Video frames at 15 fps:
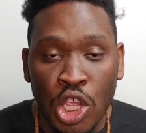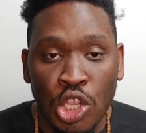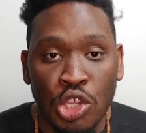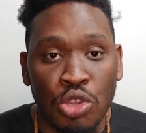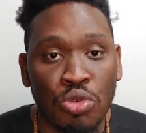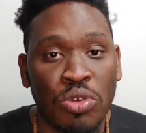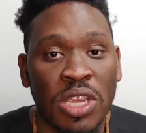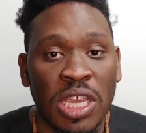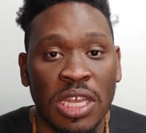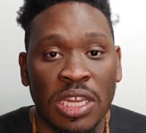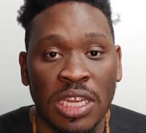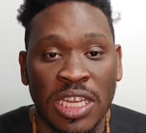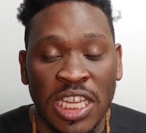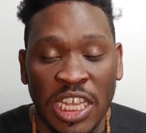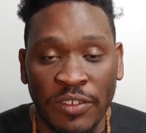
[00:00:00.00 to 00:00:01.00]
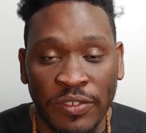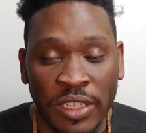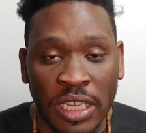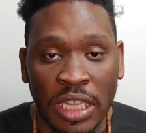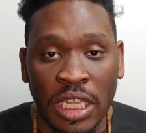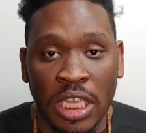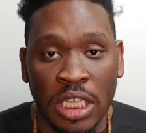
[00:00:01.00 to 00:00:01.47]
you can
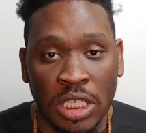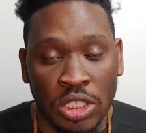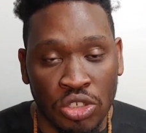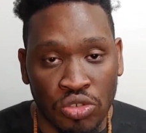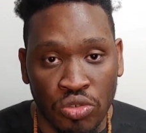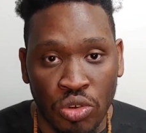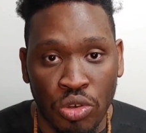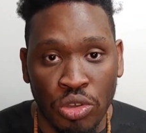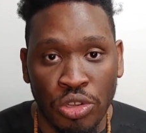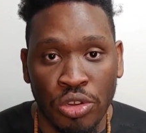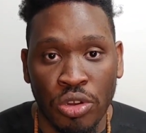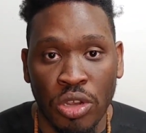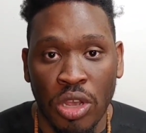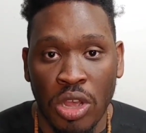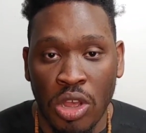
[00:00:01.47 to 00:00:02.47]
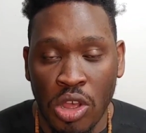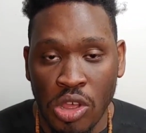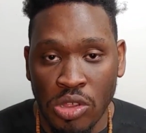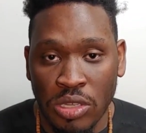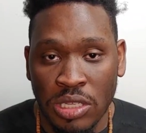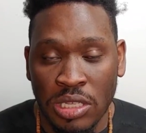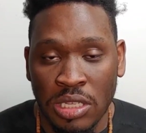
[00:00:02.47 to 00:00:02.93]
definitely control your
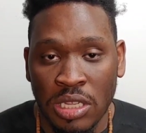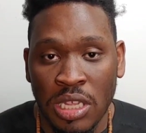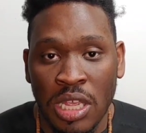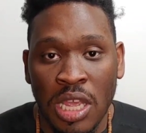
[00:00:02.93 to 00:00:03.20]
costs.